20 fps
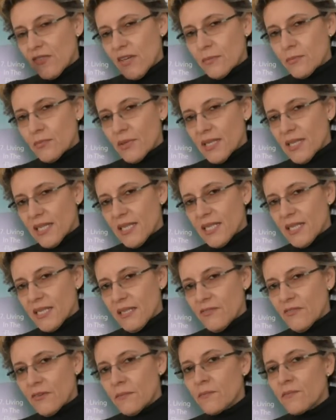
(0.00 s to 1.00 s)
and
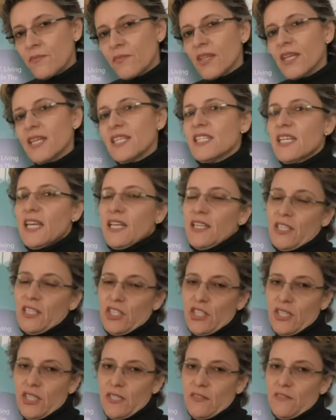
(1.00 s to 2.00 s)
believe, it can
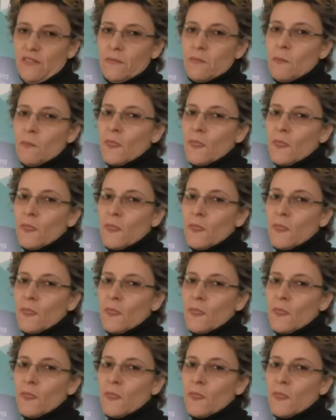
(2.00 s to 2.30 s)
achieve.